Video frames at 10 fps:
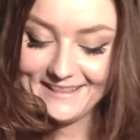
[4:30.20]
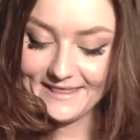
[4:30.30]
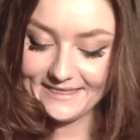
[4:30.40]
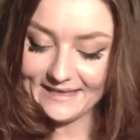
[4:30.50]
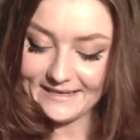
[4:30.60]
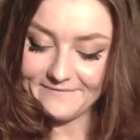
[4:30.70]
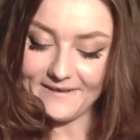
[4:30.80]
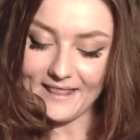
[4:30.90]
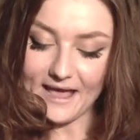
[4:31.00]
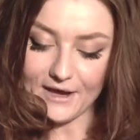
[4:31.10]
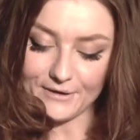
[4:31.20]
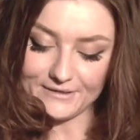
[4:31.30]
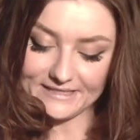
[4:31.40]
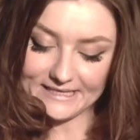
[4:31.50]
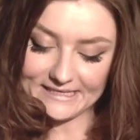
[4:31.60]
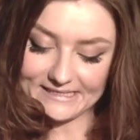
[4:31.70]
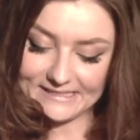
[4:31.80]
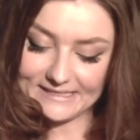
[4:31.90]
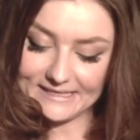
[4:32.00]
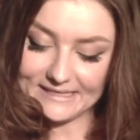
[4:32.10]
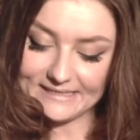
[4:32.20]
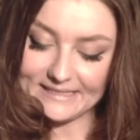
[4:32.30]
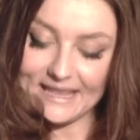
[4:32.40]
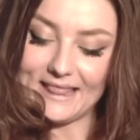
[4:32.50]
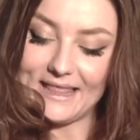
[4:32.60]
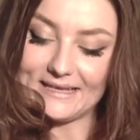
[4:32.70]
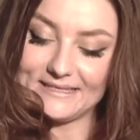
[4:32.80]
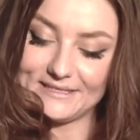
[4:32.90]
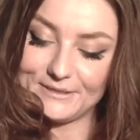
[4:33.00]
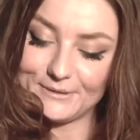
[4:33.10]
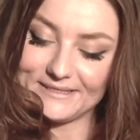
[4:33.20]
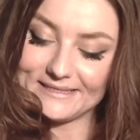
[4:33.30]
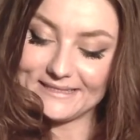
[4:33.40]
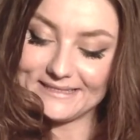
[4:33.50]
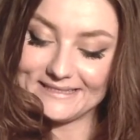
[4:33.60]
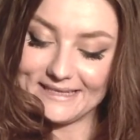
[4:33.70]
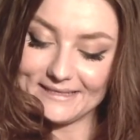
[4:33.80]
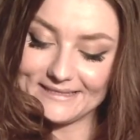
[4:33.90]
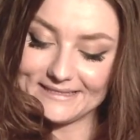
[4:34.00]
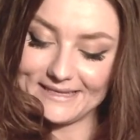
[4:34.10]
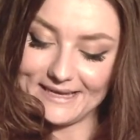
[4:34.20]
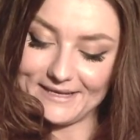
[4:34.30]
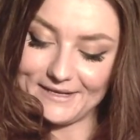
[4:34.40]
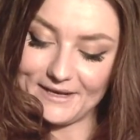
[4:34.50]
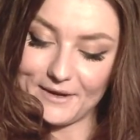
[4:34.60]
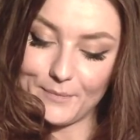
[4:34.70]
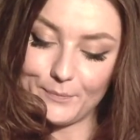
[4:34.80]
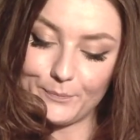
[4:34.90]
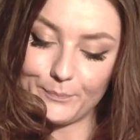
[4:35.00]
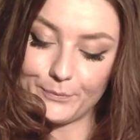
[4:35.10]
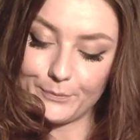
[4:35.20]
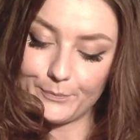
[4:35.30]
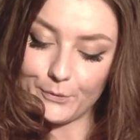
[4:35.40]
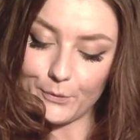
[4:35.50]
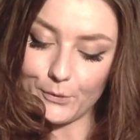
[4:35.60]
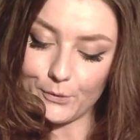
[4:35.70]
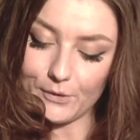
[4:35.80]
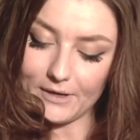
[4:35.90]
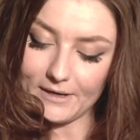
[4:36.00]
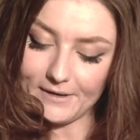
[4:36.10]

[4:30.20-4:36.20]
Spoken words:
The thing that fell out is this Elastos Silk Skin Pro